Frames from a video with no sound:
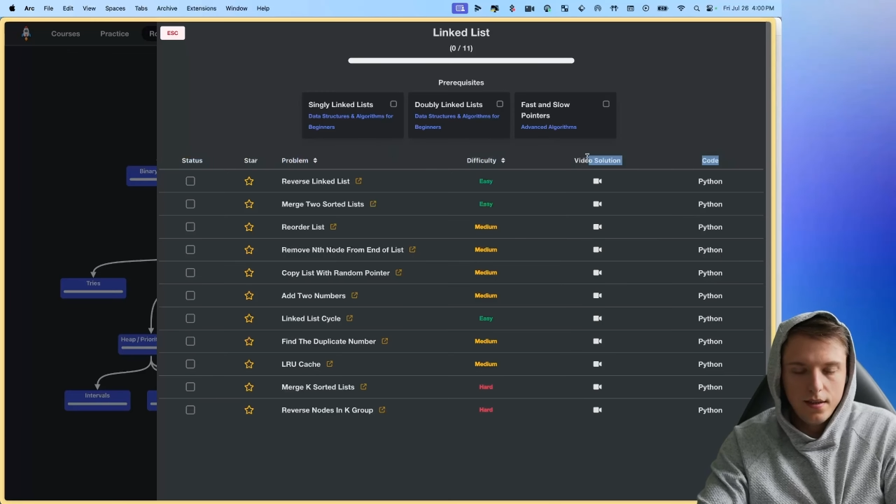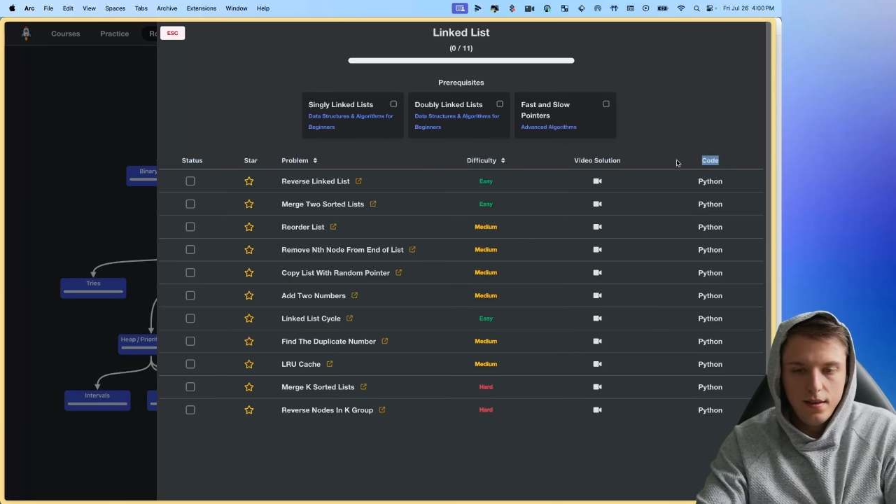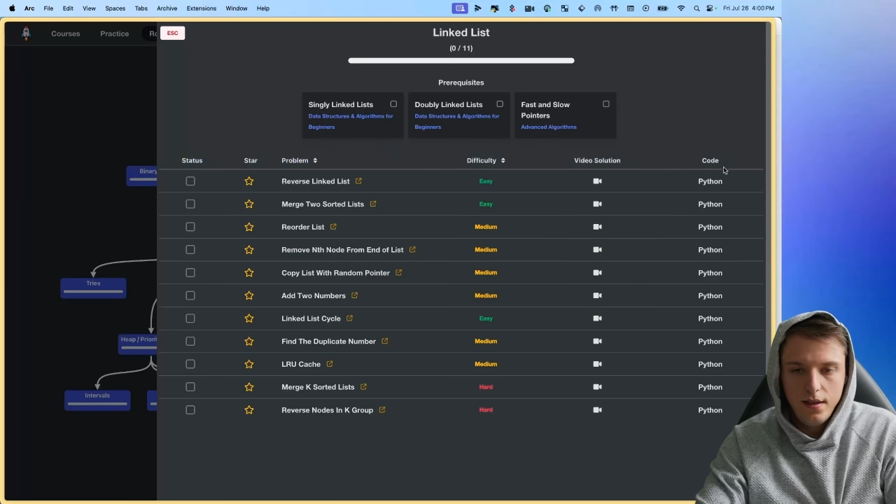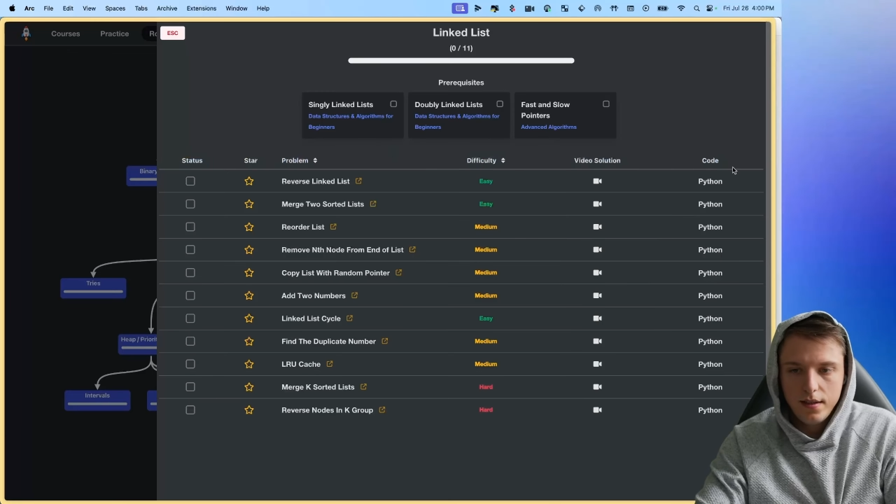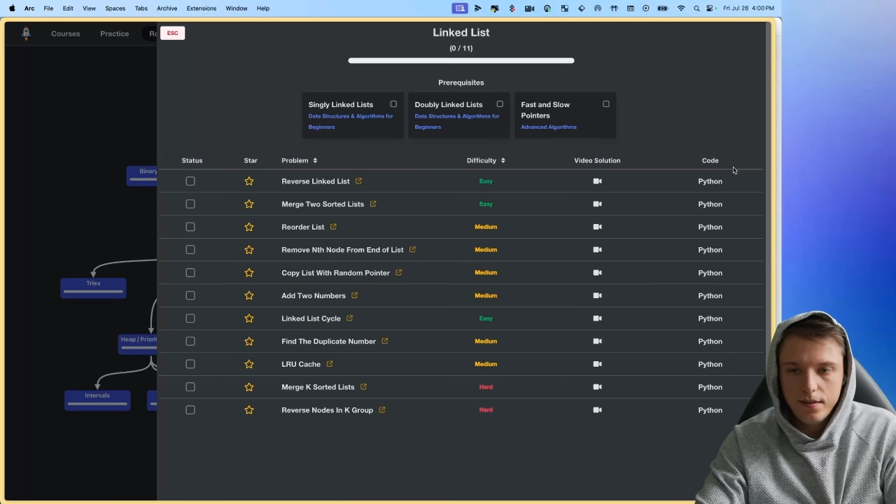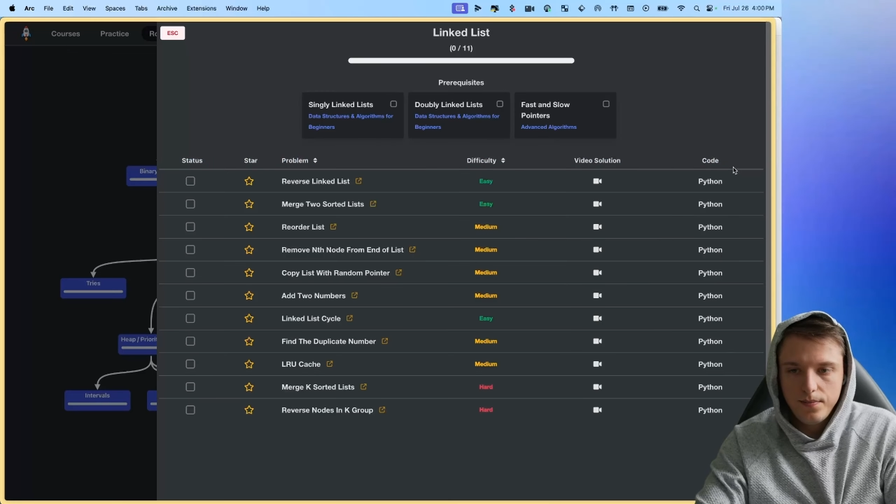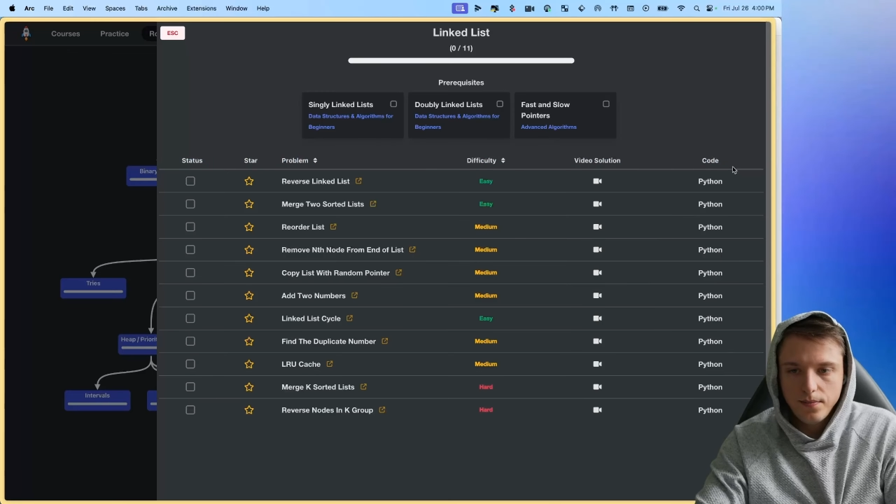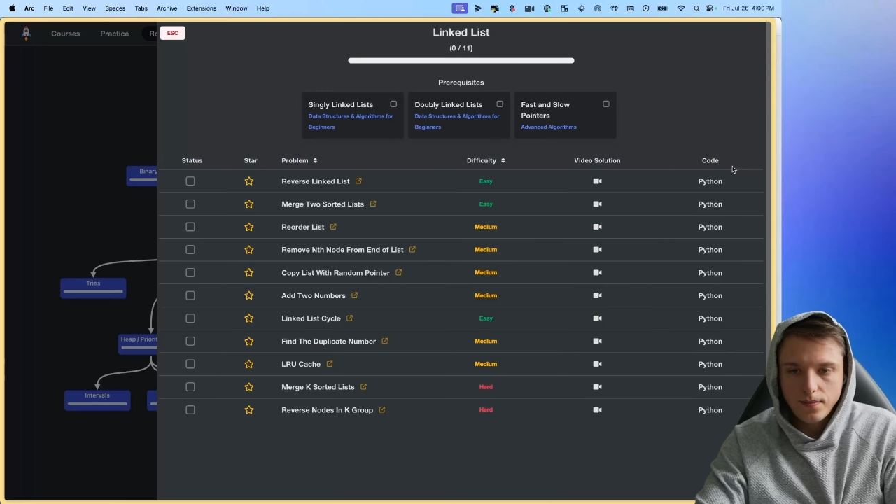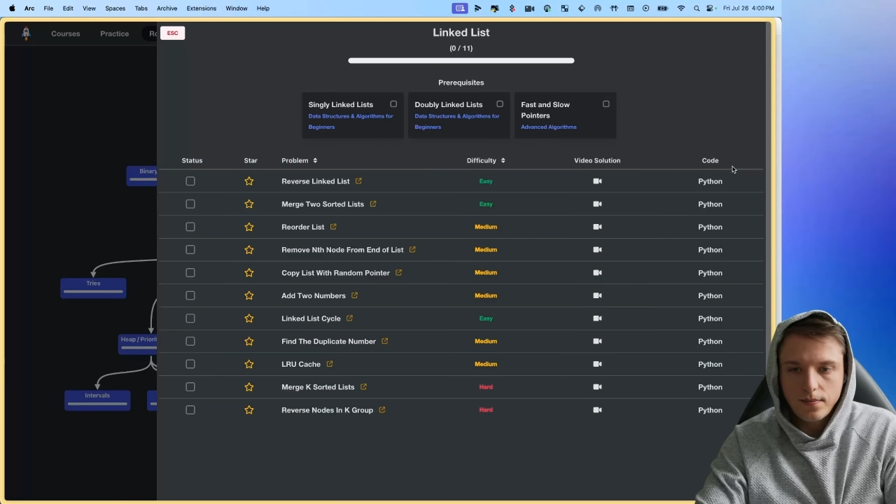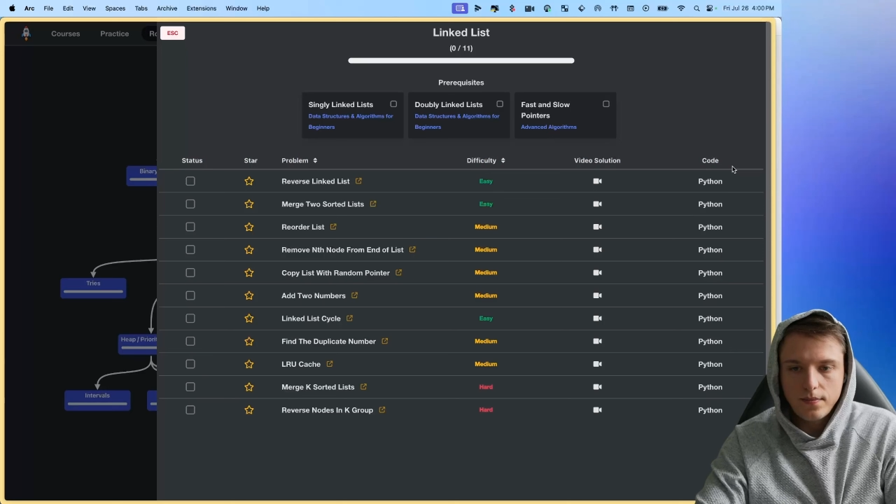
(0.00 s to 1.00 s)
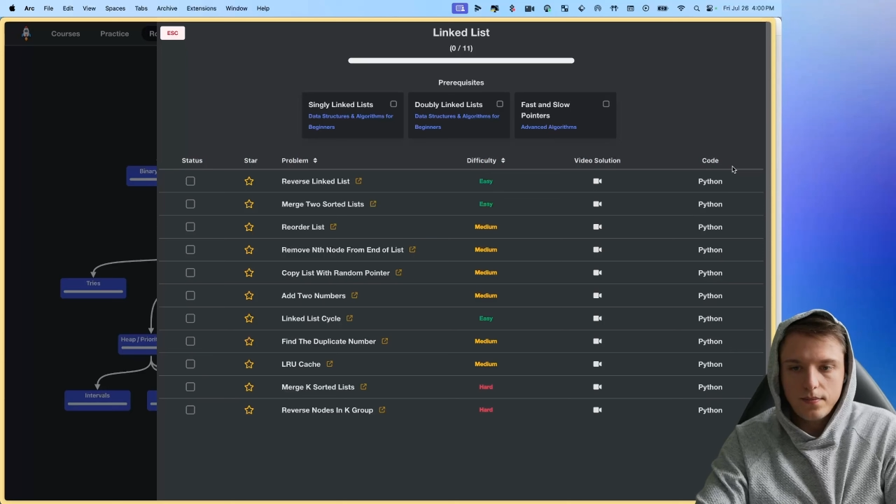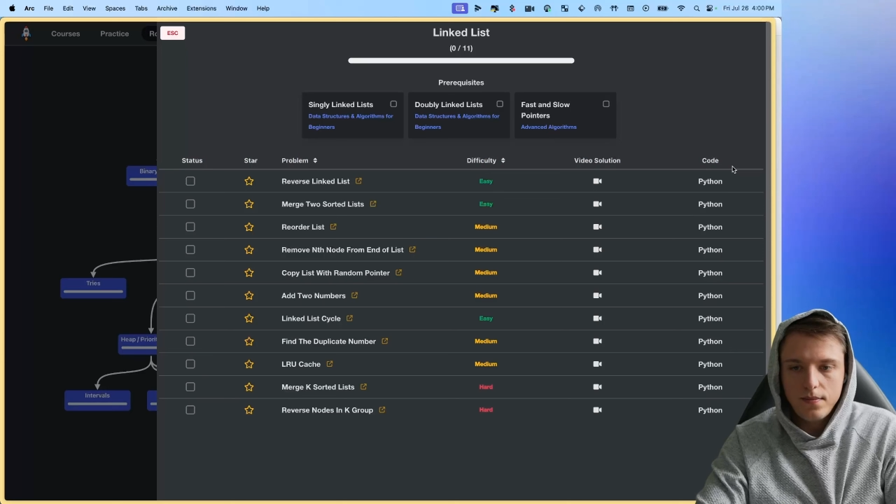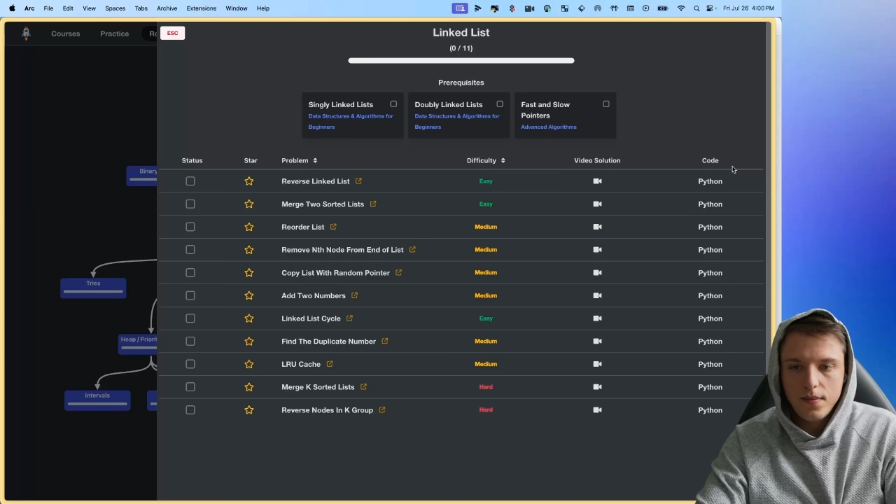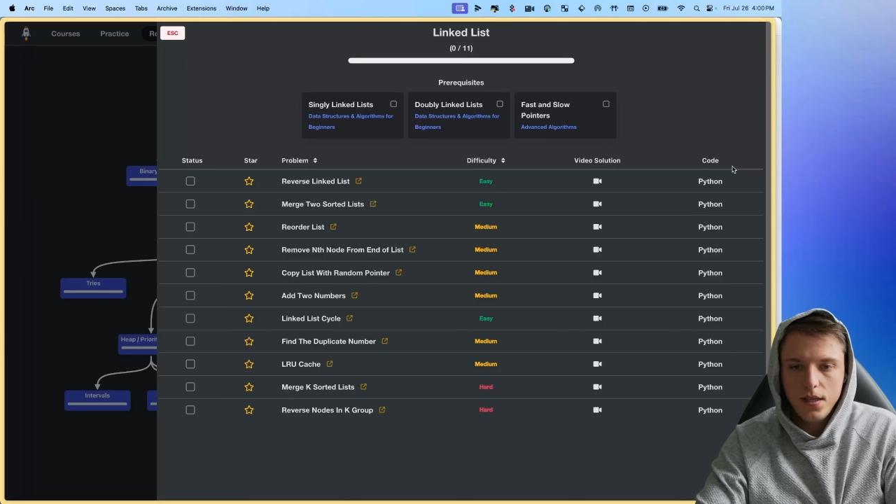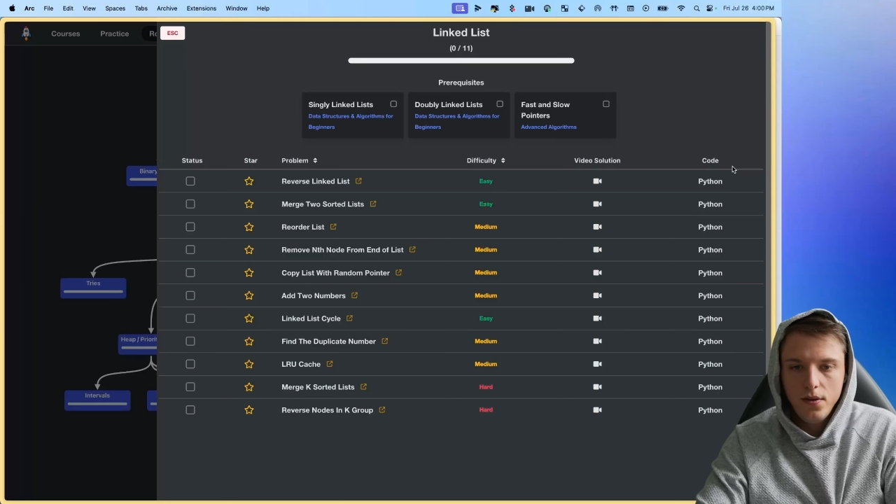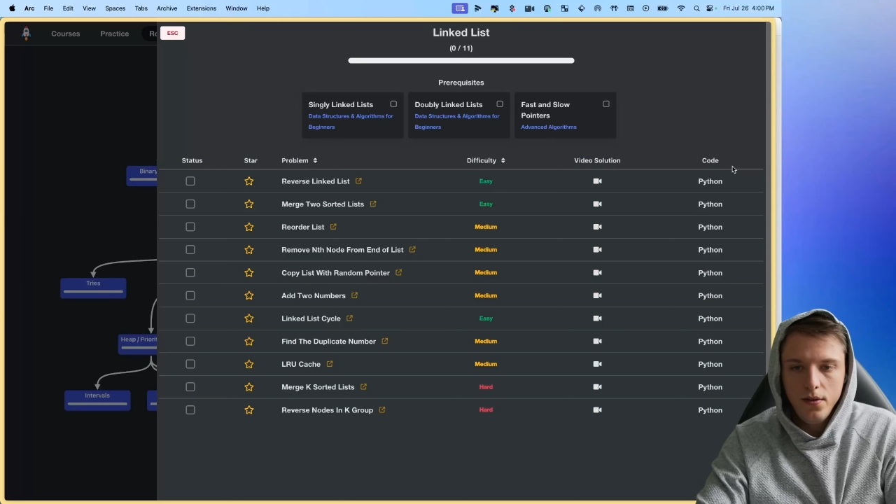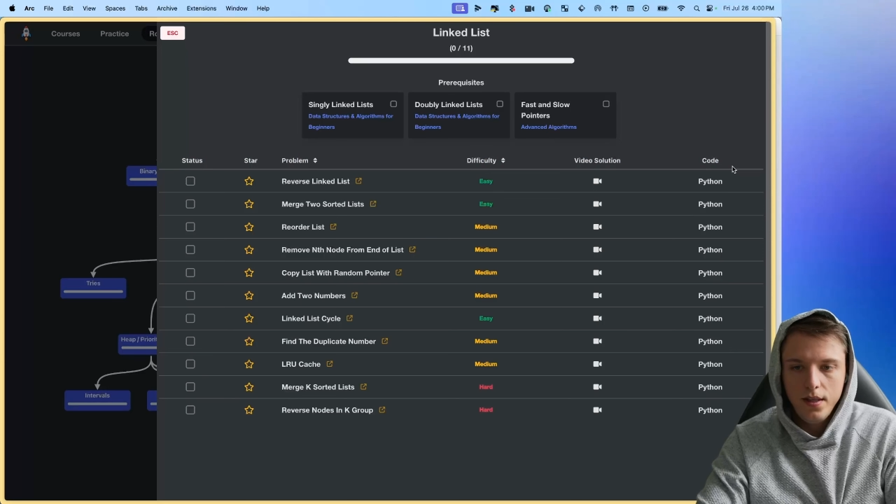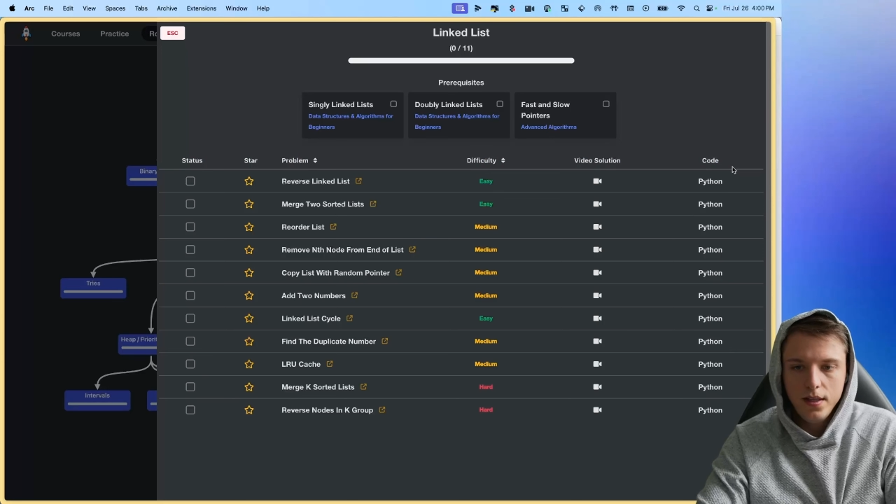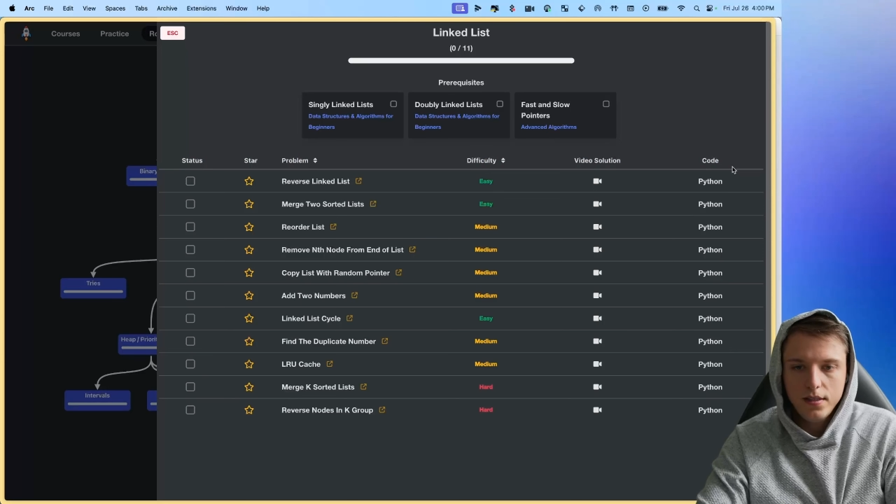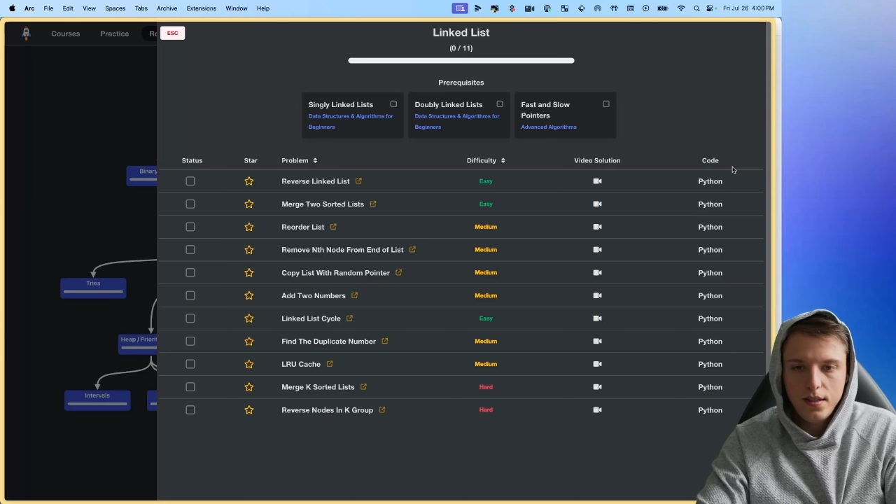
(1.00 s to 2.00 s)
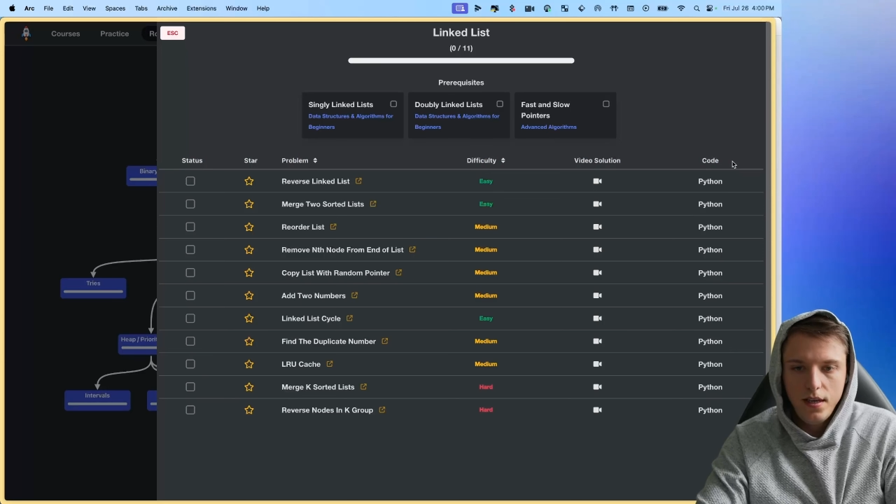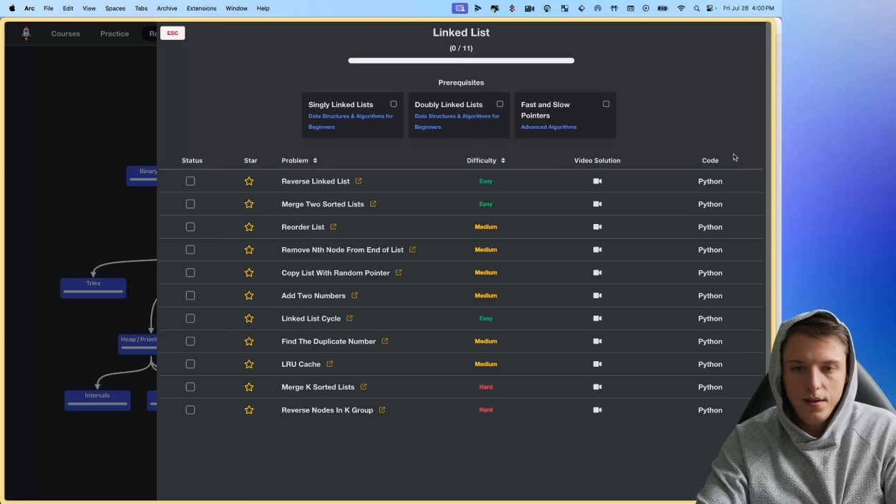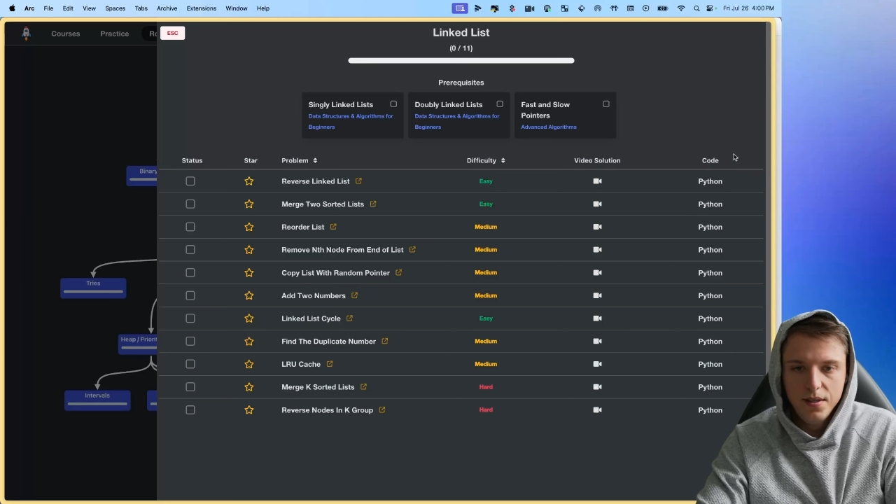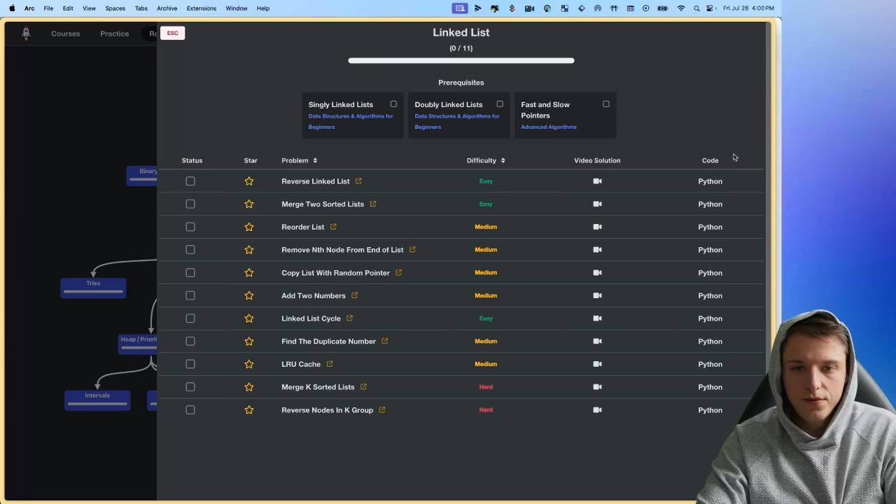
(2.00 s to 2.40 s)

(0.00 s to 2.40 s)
Like the only thing that's dynamic